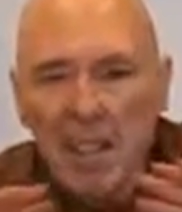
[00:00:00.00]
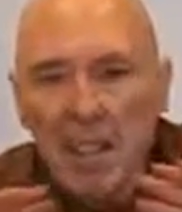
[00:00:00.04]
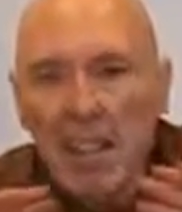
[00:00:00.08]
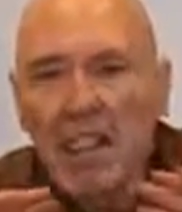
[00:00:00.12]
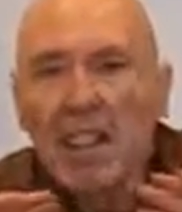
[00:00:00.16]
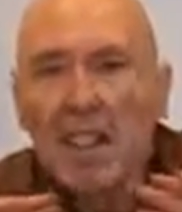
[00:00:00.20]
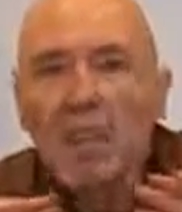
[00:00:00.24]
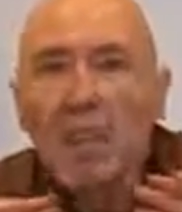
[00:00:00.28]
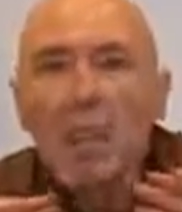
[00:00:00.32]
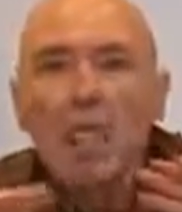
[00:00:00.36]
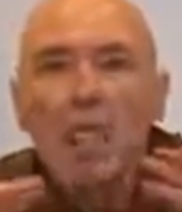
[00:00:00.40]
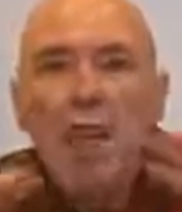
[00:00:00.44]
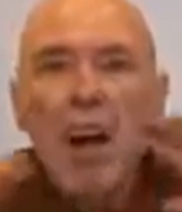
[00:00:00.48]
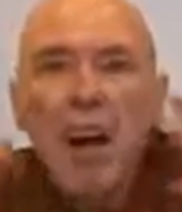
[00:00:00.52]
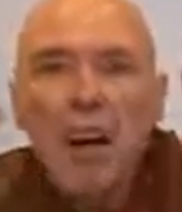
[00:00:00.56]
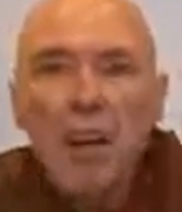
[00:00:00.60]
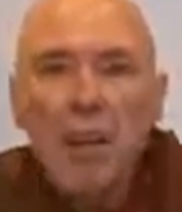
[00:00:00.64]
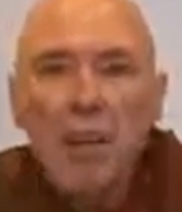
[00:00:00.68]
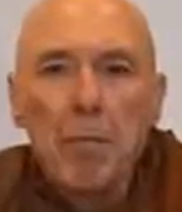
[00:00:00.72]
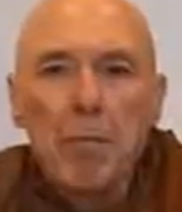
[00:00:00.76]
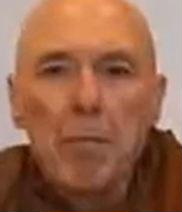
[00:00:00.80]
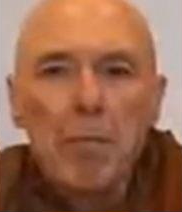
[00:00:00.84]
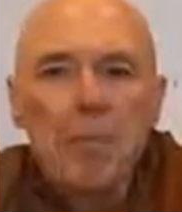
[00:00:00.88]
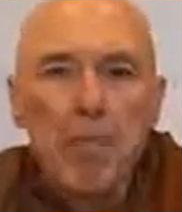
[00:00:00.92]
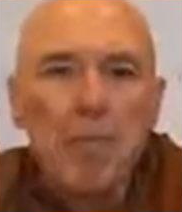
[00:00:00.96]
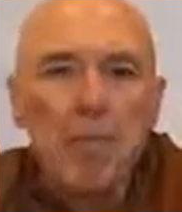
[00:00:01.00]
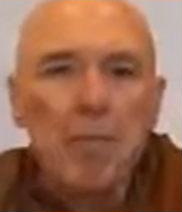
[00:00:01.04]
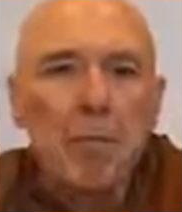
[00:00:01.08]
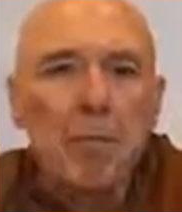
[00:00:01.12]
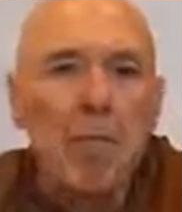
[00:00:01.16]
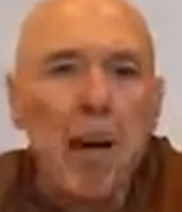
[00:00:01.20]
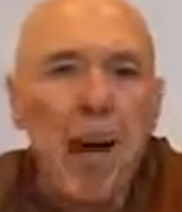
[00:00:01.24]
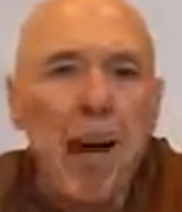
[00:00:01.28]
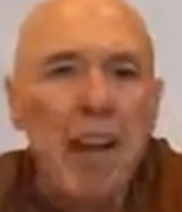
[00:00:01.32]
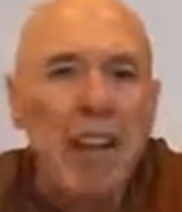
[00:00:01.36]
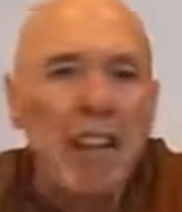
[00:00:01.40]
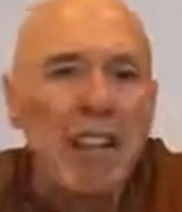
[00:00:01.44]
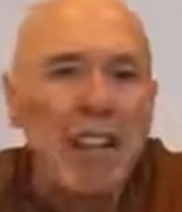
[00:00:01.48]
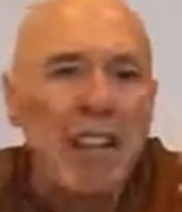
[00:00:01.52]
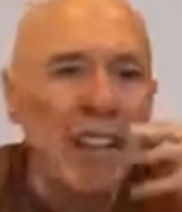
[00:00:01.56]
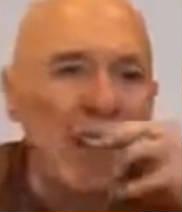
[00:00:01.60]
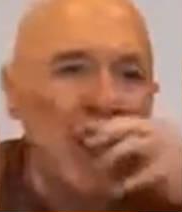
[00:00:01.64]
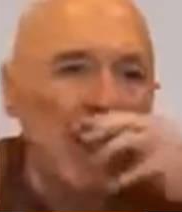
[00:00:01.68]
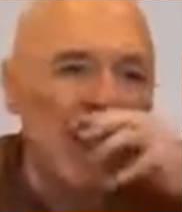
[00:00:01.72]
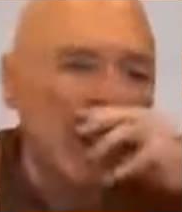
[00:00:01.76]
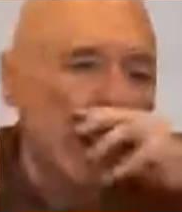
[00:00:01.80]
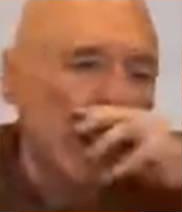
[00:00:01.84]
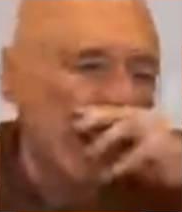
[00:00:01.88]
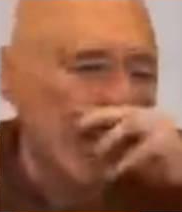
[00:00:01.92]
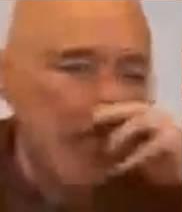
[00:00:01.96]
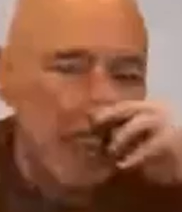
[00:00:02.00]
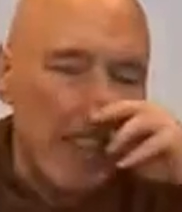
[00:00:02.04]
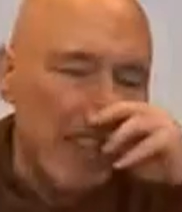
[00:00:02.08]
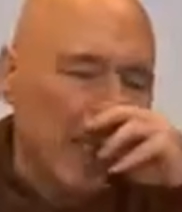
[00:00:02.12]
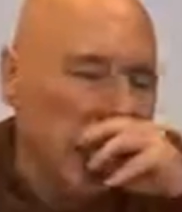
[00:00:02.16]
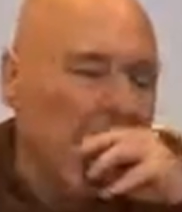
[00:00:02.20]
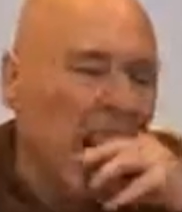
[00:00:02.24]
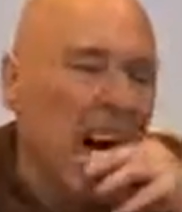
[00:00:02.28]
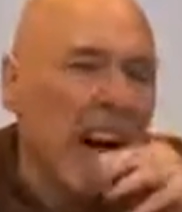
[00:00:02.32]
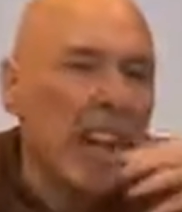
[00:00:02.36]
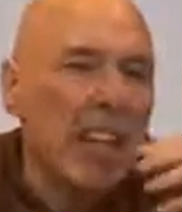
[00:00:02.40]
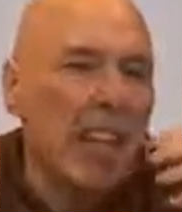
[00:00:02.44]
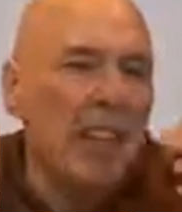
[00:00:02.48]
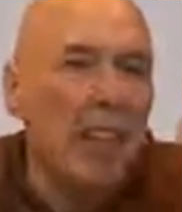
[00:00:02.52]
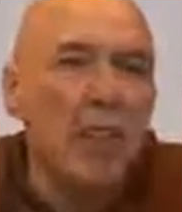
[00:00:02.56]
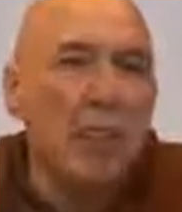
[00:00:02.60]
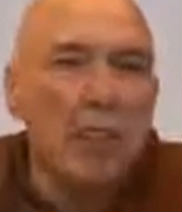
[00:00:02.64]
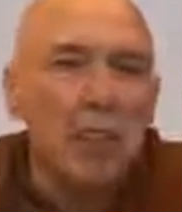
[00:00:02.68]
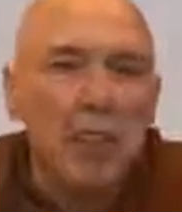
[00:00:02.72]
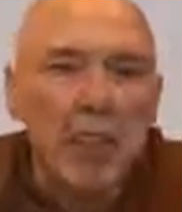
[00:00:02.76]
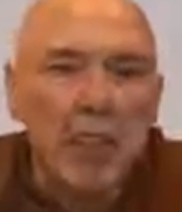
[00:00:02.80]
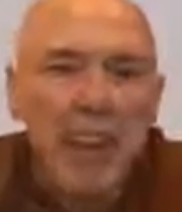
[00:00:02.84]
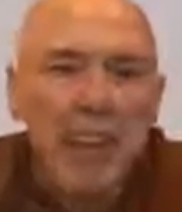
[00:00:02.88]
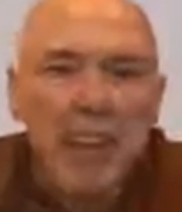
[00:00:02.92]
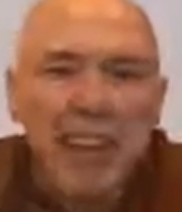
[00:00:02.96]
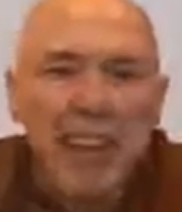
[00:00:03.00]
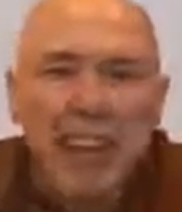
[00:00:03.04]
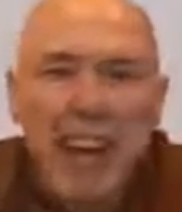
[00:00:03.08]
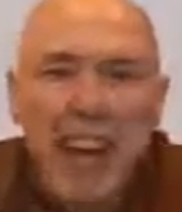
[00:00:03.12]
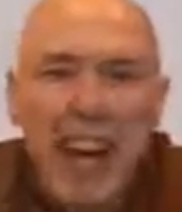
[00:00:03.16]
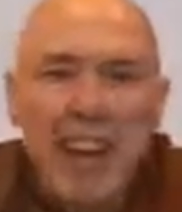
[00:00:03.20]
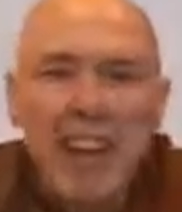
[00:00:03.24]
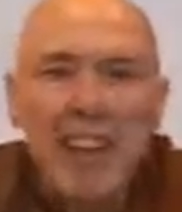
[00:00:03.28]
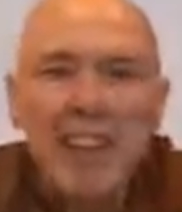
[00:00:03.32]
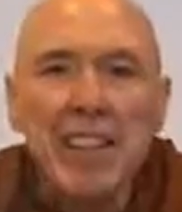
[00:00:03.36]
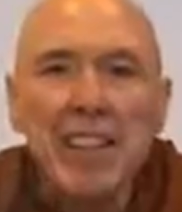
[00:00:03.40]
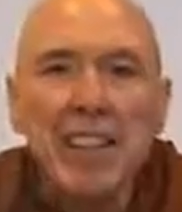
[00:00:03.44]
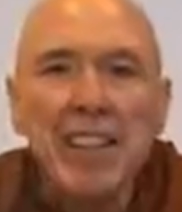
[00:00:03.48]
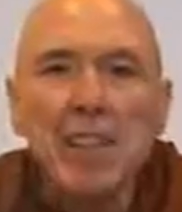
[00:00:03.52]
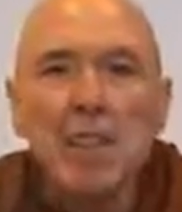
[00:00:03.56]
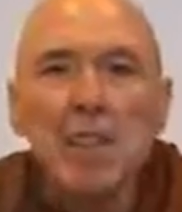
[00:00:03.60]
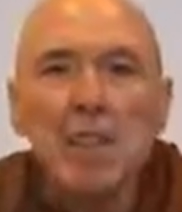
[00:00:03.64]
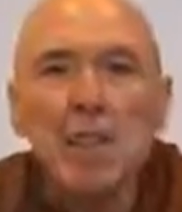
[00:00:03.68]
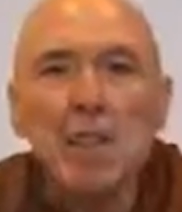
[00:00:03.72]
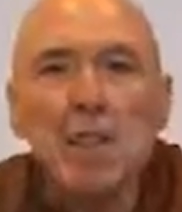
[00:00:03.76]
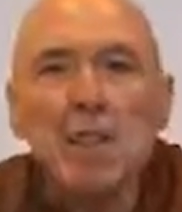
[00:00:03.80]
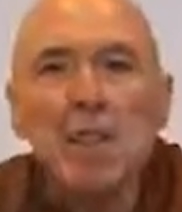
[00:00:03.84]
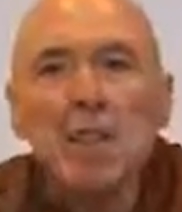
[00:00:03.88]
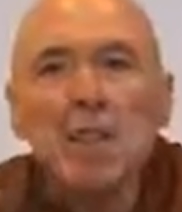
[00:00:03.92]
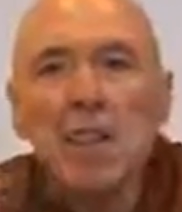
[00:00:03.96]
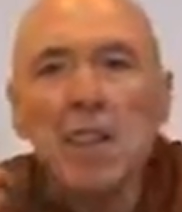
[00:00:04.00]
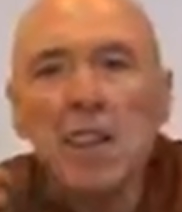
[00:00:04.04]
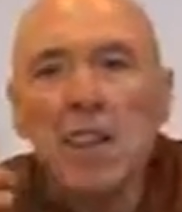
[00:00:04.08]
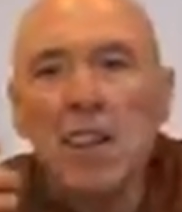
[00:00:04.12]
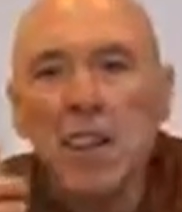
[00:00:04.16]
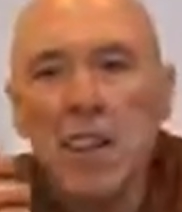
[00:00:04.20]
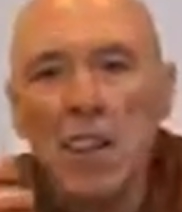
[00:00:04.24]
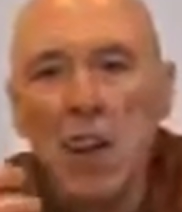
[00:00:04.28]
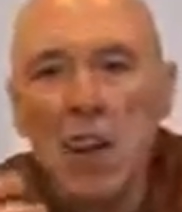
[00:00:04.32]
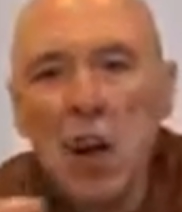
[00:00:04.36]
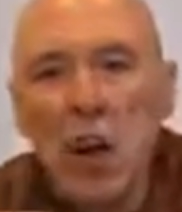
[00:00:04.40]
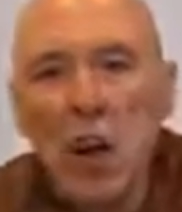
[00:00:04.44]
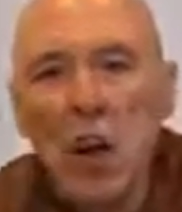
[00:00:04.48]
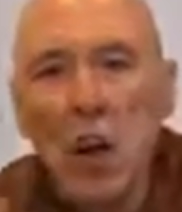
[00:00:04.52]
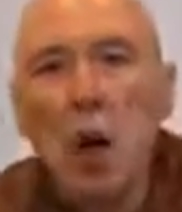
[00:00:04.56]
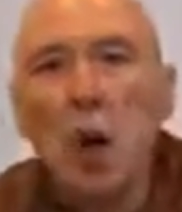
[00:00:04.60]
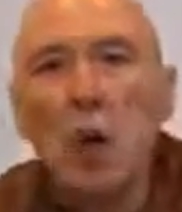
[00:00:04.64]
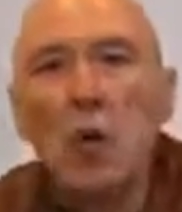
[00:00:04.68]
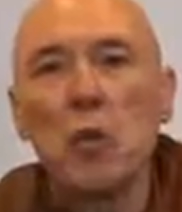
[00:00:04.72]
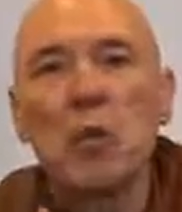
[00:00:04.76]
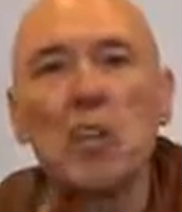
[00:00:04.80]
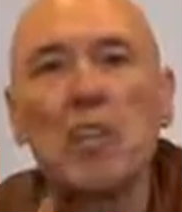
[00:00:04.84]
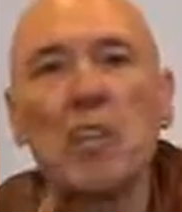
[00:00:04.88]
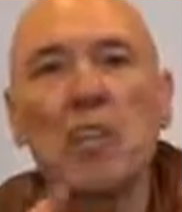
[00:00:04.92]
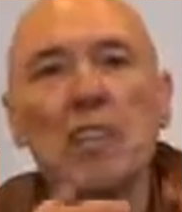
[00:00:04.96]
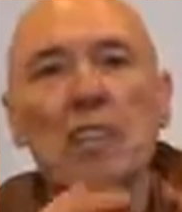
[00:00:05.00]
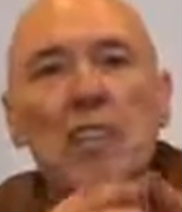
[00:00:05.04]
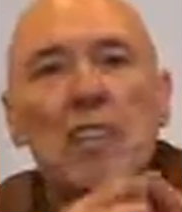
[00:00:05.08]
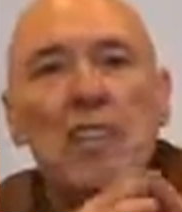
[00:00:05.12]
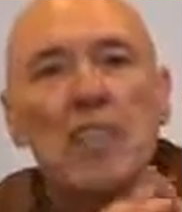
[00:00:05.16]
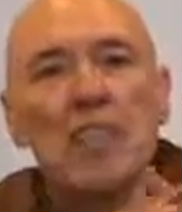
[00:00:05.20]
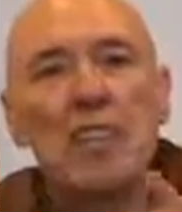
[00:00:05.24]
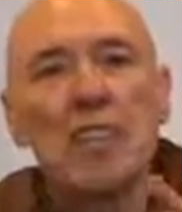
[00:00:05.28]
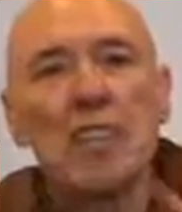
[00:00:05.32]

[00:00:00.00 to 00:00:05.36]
envelops the mind in a kind of protective coat.